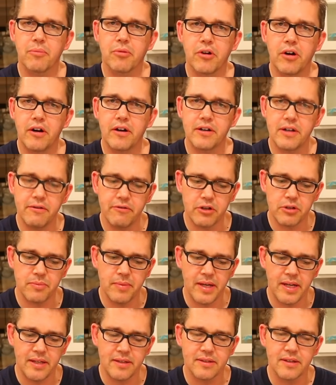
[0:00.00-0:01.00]
priority, which
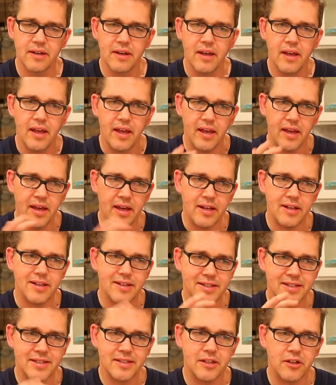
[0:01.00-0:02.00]
means
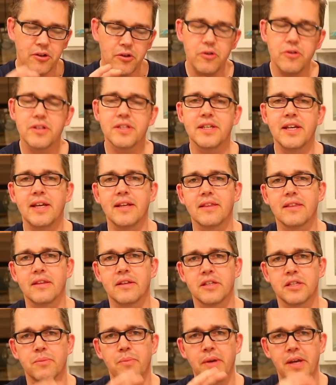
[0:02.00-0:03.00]
it's you set
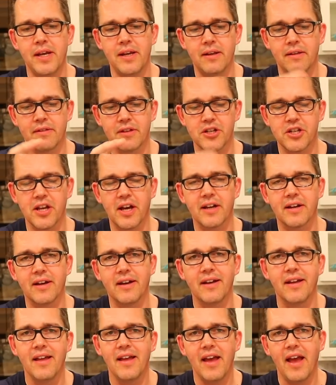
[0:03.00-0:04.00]
the speed of the
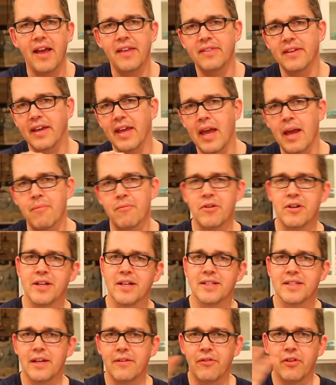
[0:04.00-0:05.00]
shutter and the camera
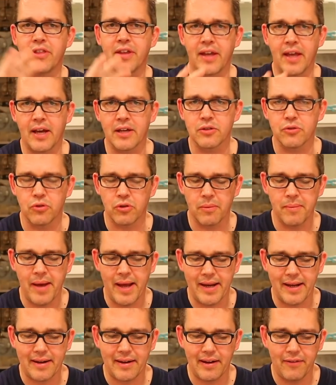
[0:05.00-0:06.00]
does everything else
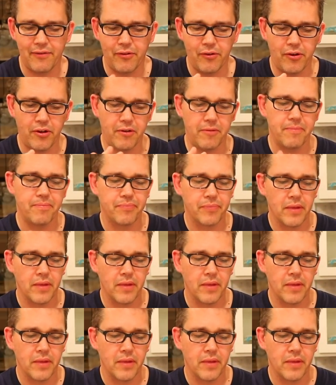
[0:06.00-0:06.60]
automatically for you.